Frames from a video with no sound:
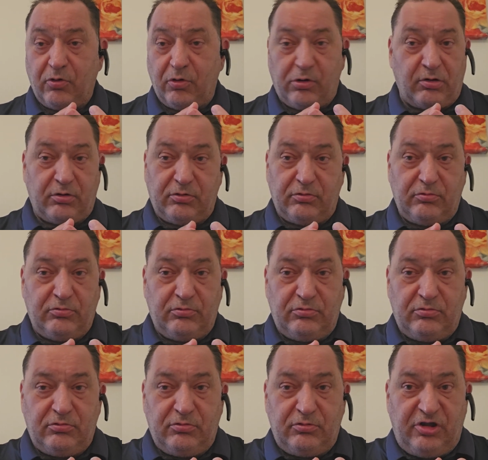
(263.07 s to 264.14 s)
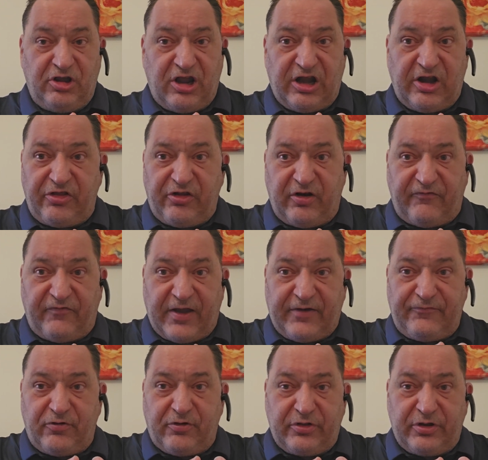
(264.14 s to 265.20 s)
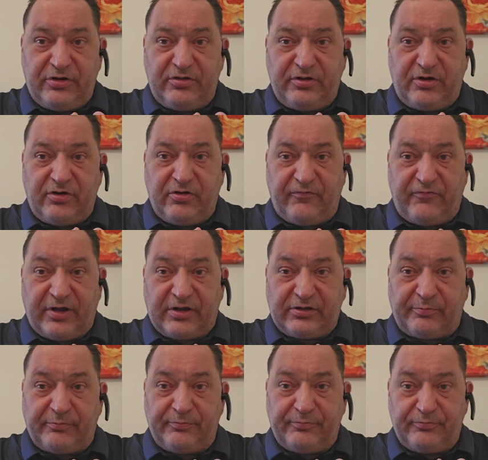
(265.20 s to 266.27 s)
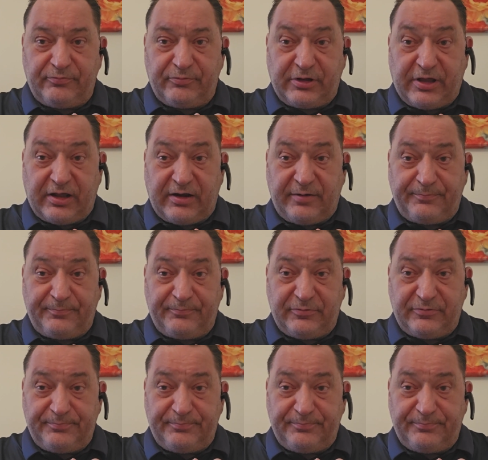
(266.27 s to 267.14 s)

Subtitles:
or you got nothing to fight for, then you're a victim. Get it?